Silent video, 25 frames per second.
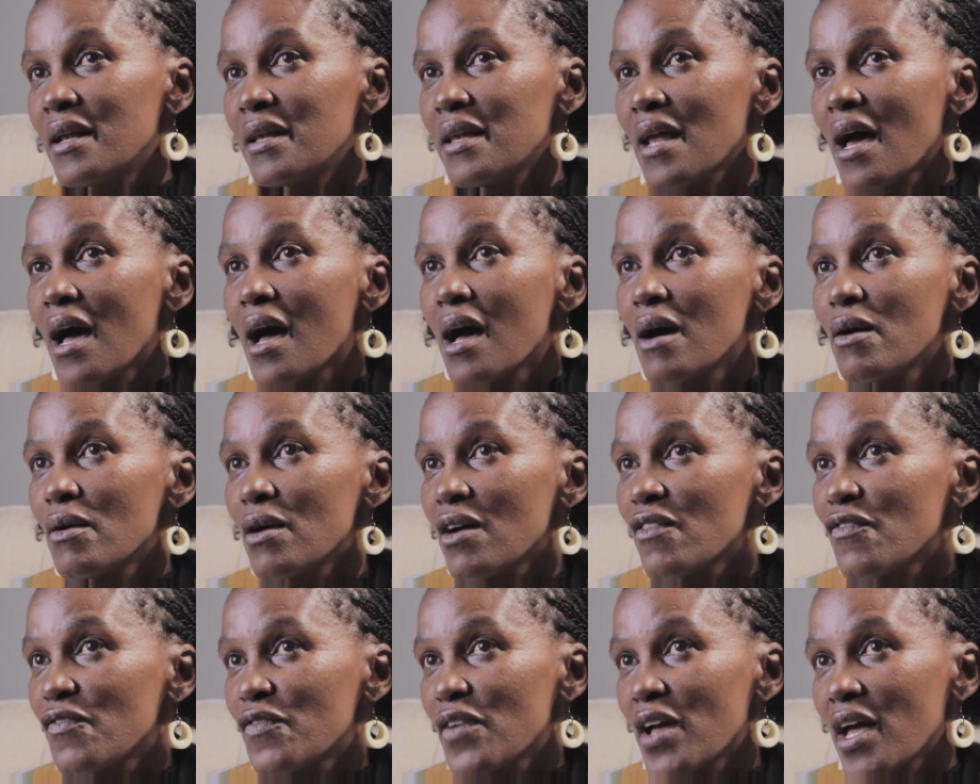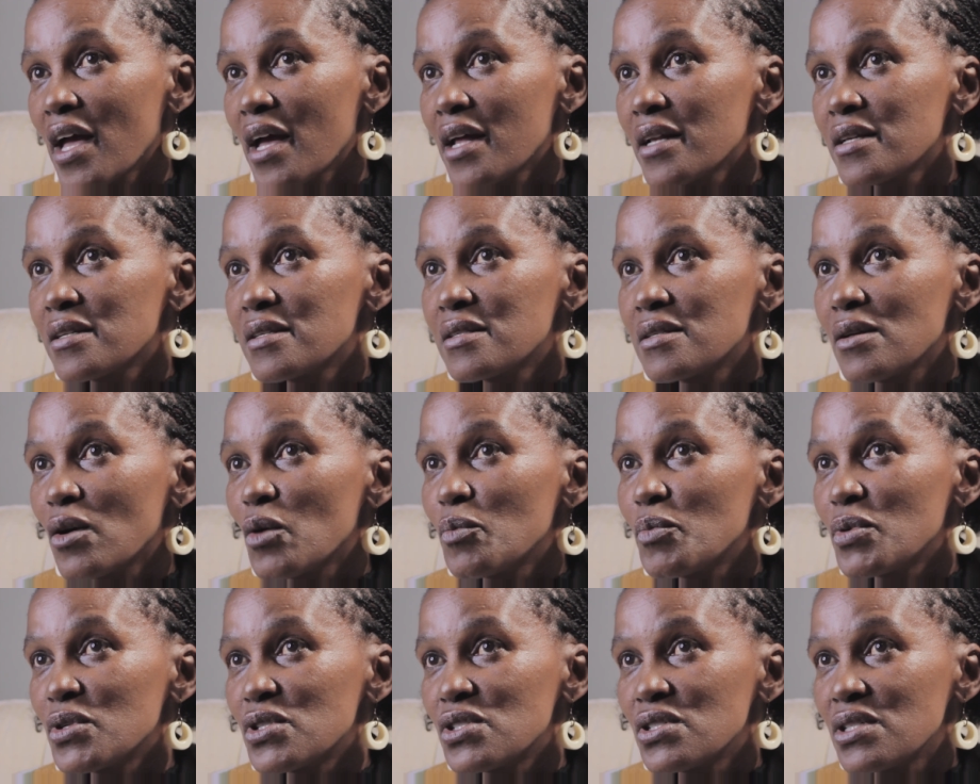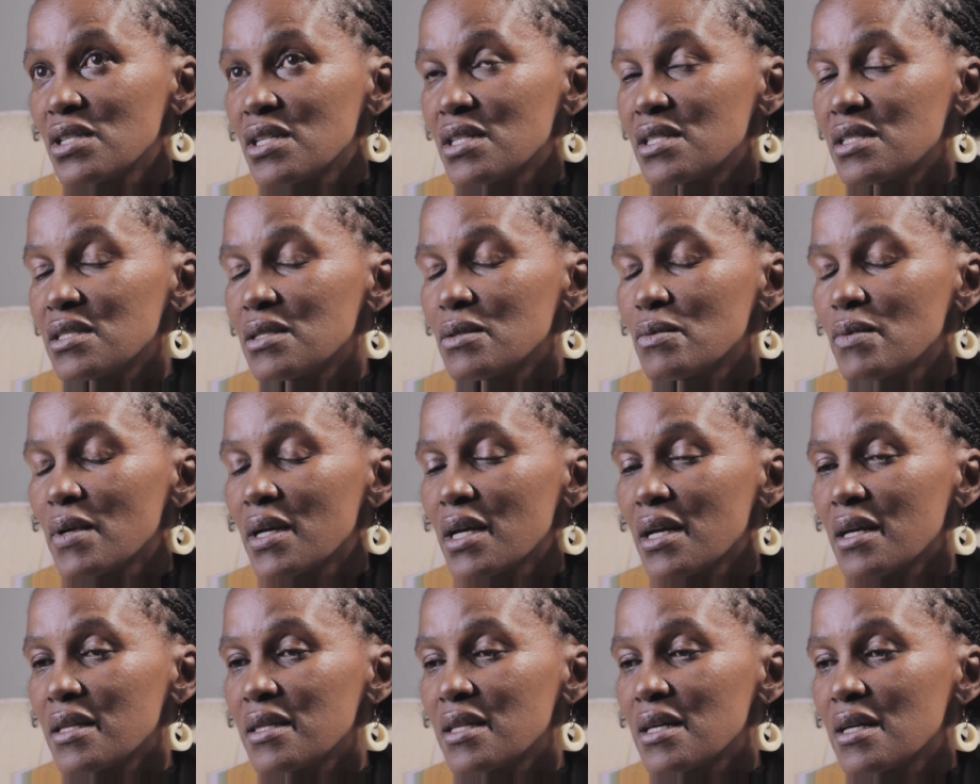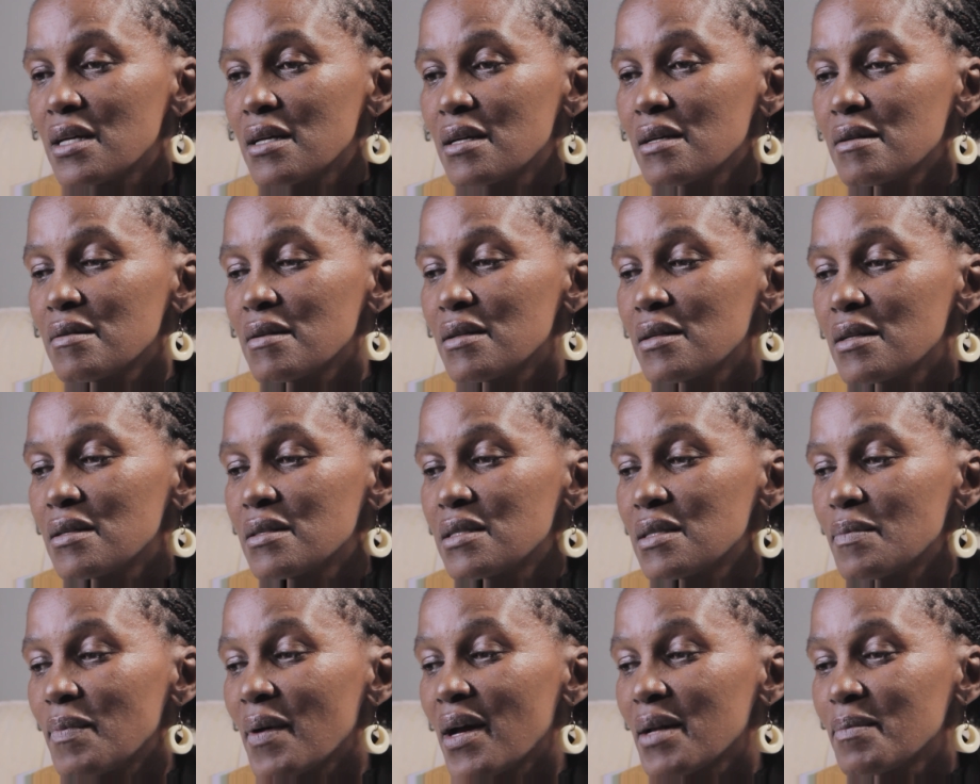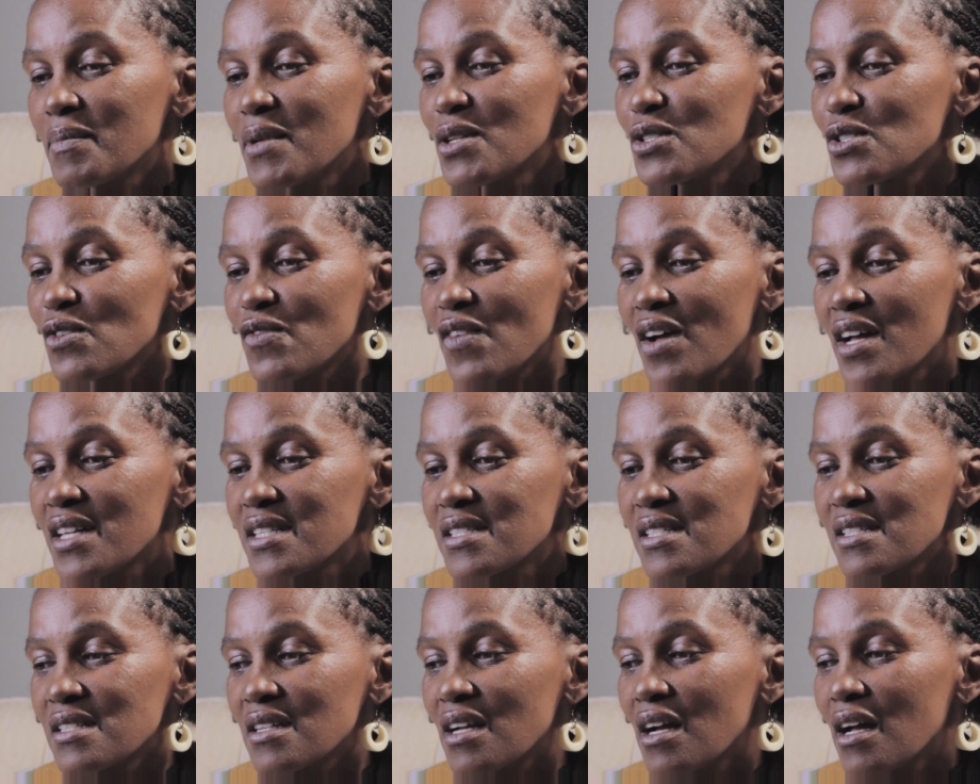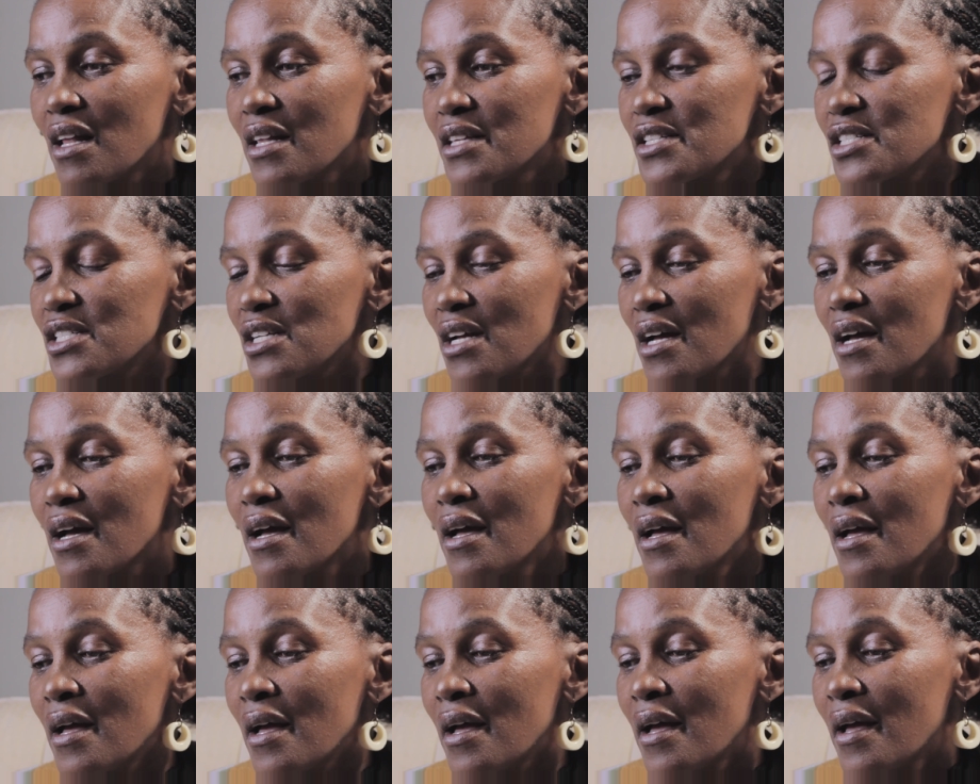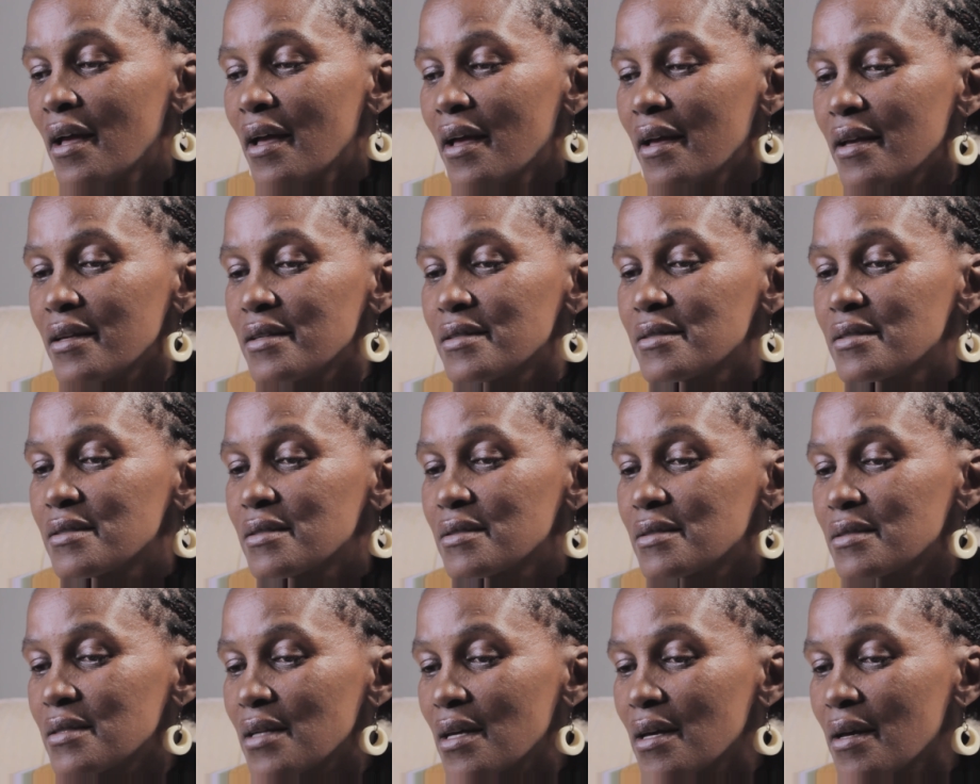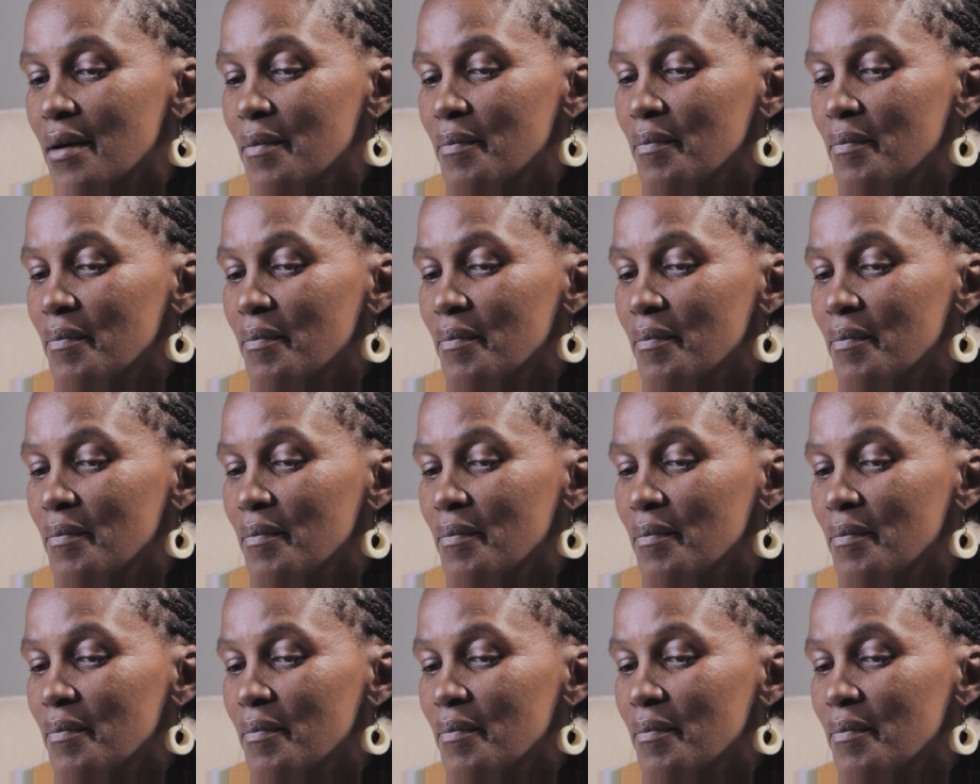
now I've had opportunity where the Department of Arts and Culture has